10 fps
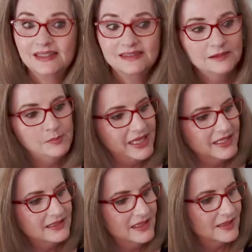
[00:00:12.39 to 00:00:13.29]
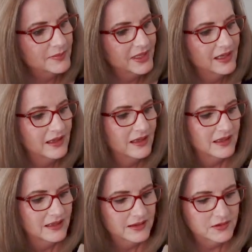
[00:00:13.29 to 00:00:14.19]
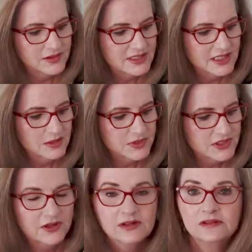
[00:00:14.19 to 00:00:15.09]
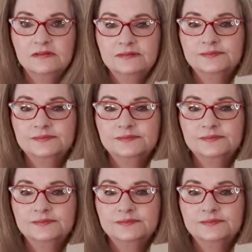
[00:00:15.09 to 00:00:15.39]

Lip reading: a little banged up. You can see the return